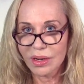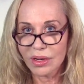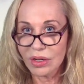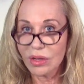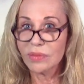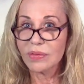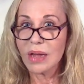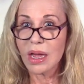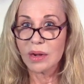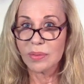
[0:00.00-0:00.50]

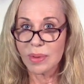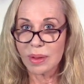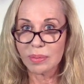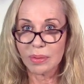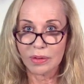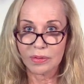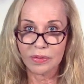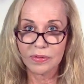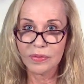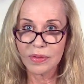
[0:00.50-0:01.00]
You've got to be
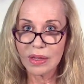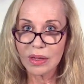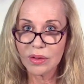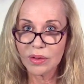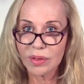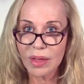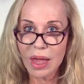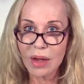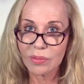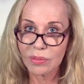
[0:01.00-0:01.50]
able to
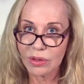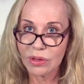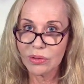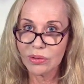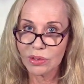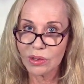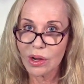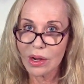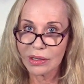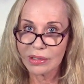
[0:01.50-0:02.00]
feel that when you
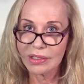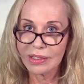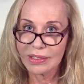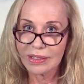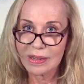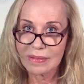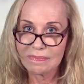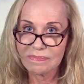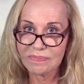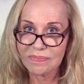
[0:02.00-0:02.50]
talk to
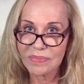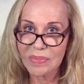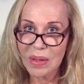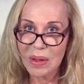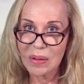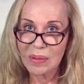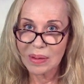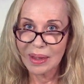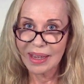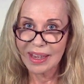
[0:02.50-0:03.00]
them.
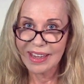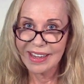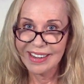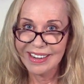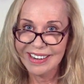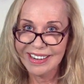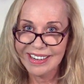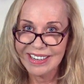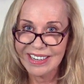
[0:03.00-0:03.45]
Okay?